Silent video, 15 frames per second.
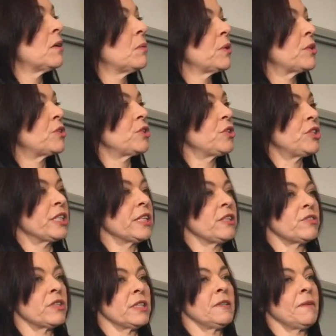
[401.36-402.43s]
with two
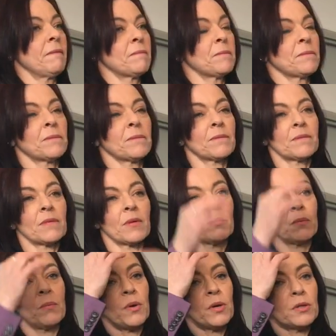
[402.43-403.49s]
children,
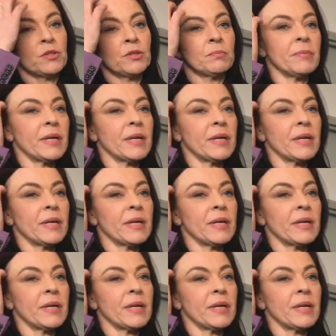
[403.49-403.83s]
one